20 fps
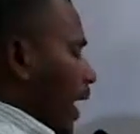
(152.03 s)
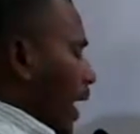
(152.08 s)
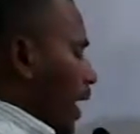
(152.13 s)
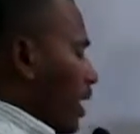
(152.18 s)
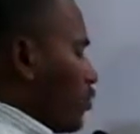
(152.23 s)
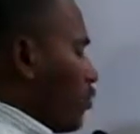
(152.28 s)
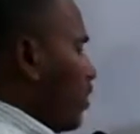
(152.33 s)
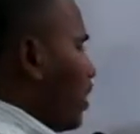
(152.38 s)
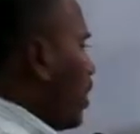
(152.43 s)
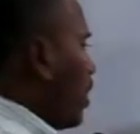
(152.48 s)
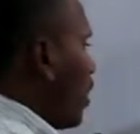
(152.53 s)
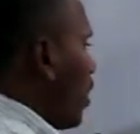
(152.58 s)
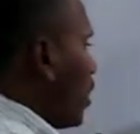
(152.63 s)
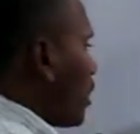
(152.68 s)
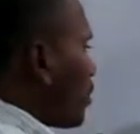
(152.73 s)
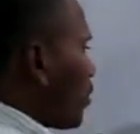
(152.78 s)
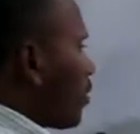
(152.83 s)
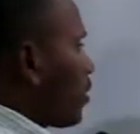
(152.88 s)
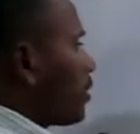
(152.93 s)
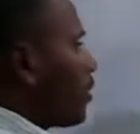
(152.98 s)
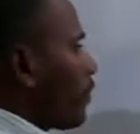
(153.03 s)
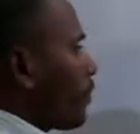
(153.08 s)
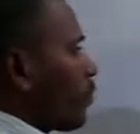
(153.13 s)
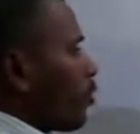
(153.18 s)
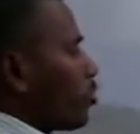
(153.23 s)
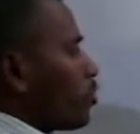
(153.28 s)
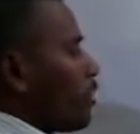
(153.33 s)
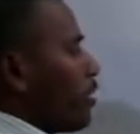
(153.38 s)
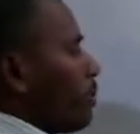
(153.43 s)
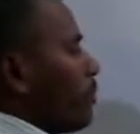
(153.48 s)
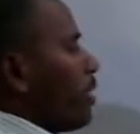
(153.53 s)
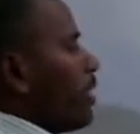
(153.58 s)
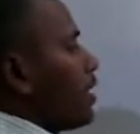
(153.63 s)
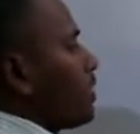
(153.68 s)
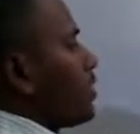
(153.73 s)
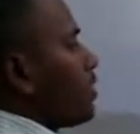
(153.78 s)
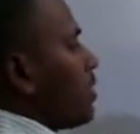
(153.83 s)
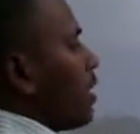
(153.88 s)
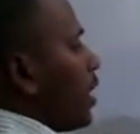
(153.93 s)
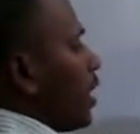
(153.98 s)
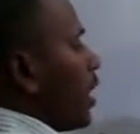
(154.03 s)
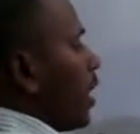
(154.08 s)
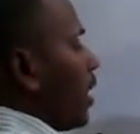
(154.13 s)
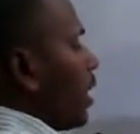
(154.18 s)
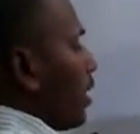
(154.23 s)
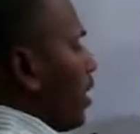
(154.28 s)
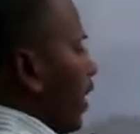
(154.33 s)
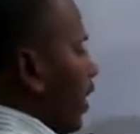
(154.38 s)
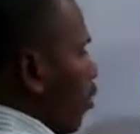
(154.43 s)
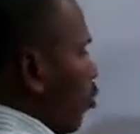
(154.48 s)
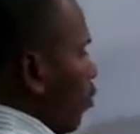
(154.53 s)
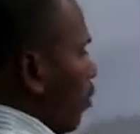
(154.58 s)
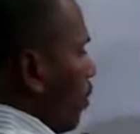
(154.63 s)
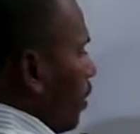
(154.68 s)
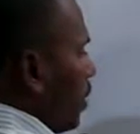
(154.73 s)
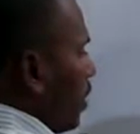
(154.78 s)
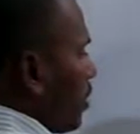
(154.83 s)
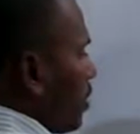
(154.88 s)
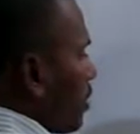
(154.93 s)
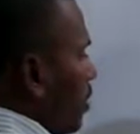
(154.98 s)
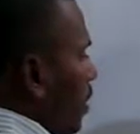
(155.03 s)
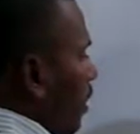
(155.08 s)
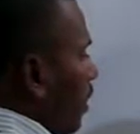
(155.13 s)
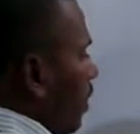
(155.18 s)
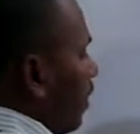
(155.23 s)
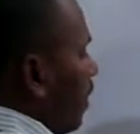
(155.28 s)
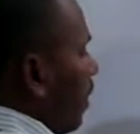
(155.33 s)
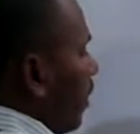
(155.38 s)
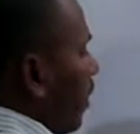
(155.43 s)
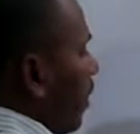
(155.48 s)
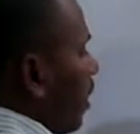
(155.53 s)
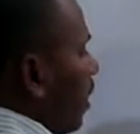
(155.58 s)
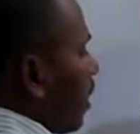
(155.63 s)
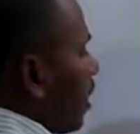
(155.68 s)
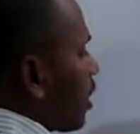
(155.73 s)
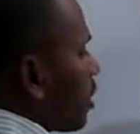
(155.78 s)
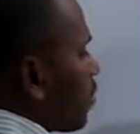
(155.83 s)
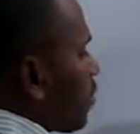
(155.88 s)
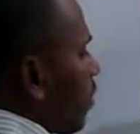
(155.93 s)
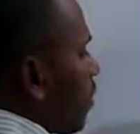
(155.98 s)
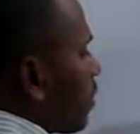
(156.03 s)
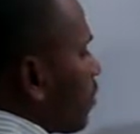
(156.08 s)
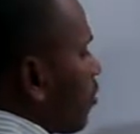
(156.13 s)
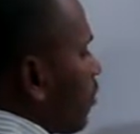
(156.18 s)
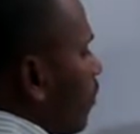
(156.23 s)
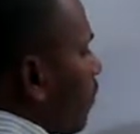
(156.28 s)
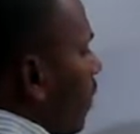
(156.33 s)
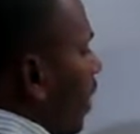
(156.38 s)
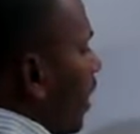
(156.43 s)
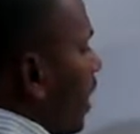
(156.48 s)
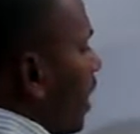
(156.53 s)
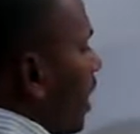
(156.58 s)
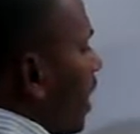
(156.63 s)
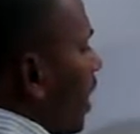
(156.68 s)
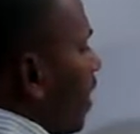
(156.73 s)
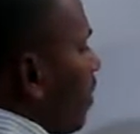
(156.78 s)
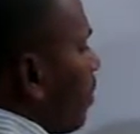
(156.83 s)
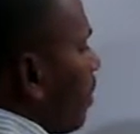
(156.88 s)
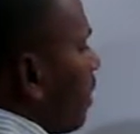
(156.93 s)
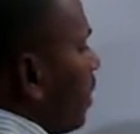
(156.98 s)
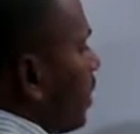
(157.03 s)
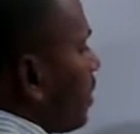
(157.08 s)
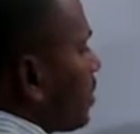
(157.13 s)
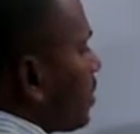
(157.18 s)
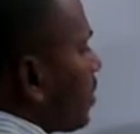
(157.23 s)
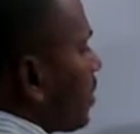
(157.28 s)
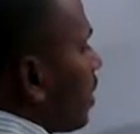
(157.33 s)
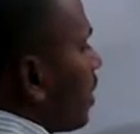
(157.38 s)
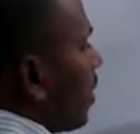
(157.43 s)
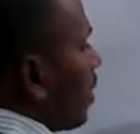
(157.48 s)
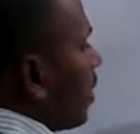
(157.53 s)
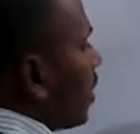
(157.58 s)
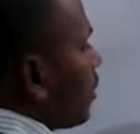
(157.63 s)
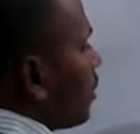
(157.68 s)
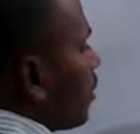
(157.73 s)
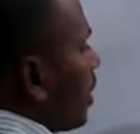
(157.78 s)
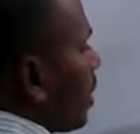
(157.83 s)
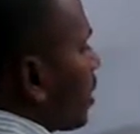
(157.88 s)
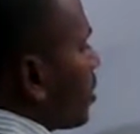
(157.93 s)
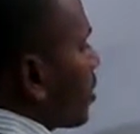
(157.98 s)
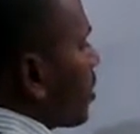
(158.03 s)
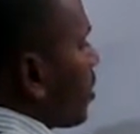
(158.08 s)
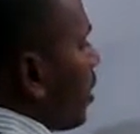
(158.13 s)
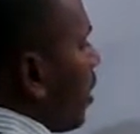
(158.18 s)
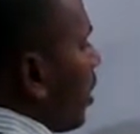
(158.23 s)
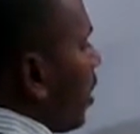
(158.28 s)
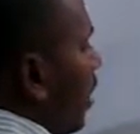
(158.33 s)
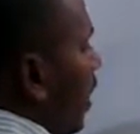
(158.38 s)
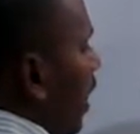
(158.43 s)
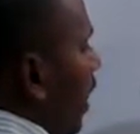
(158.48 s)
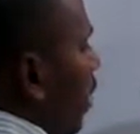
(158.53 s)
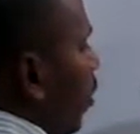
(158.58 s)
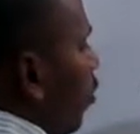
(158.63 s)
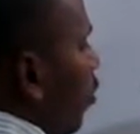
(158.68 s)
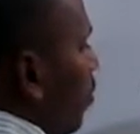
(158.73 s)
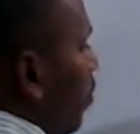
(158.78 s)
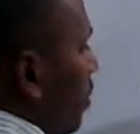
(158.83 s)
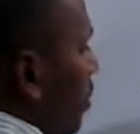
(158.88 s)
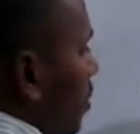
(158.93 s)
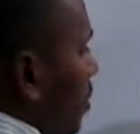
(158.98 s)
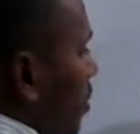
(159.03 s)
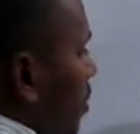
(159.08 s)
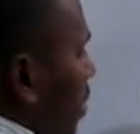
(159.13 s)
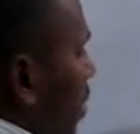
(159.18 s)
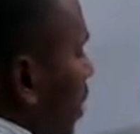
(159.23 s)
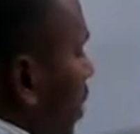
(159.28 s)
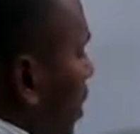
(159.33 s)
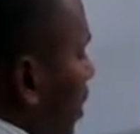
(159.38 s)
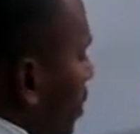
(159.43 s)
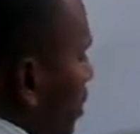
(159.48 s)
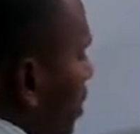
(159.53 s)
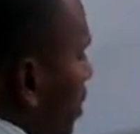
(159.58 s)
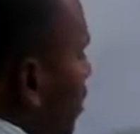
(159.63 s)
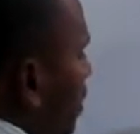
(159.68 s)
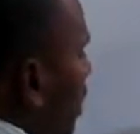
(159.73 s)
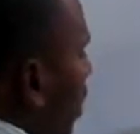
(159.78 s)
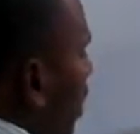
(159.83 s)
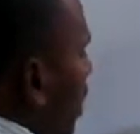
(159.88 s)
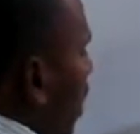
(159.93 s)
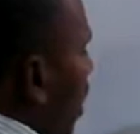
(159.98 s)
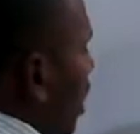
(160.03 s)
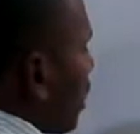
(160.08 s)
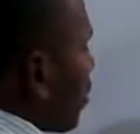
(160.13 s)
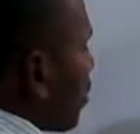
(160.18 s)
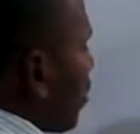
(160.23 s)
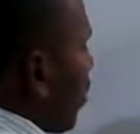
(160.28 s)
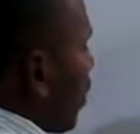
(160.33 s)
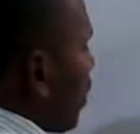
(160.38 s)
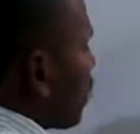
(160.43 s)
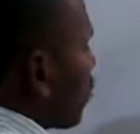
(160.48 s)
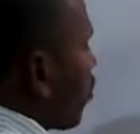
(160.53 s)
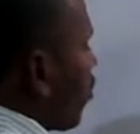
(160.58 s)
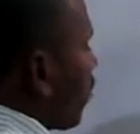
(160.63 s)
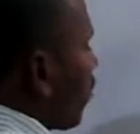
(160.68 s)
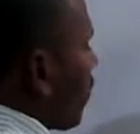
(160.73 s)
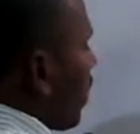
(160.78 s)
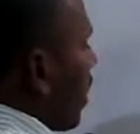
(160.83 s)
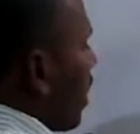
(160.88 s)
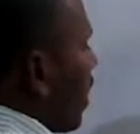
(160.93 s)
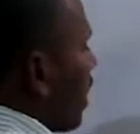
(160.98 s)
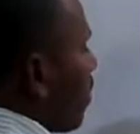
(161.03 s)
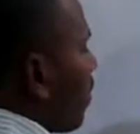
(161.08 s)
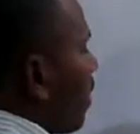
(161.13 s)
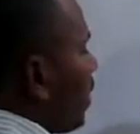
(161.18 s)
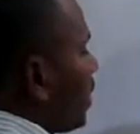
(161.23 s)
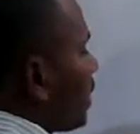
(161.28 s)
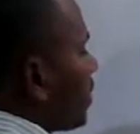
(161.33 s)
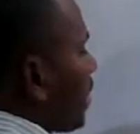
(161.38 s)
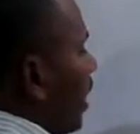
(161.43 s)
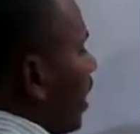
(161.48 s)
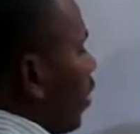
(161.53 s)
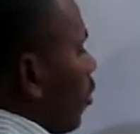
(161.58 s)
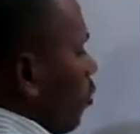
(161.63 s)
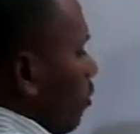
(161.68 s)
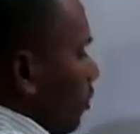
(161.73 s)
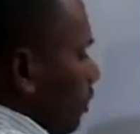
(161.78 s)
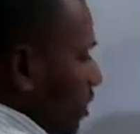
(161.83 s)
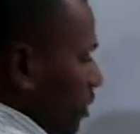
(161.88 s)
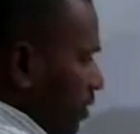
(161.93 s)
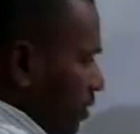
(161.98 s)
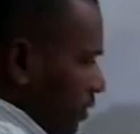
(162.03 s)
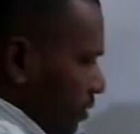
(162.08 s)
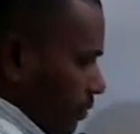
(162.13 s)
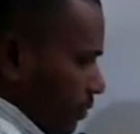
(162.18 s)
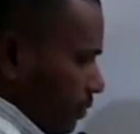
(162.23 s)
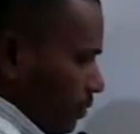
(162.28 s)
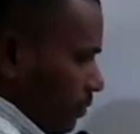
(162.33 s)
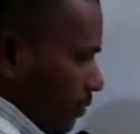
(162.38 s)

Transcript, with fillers: actually cost price of 1000 ml is 10 rupees, then the cost price of 900 ml is just 9 rupees. Since the cost price of 900 ml is 9 rupees,